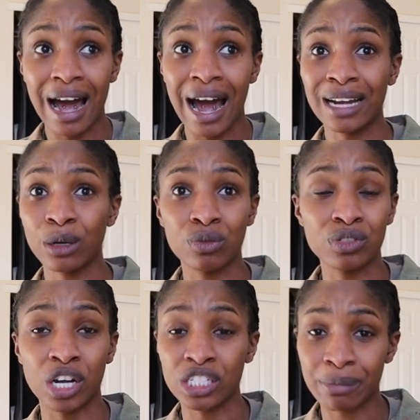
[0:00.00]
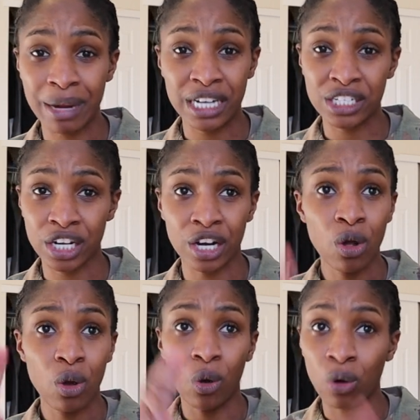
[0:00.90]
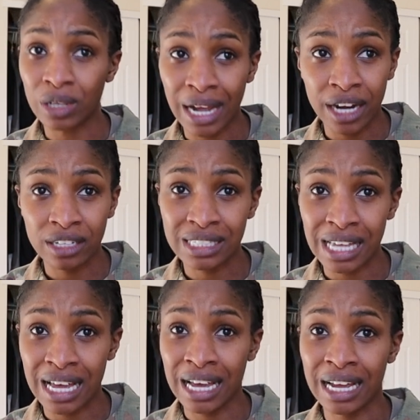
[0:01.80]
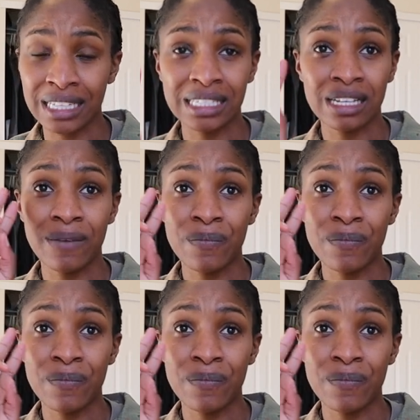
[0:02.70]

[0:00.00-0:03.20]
I know Sergeant Major, Old Ironsides,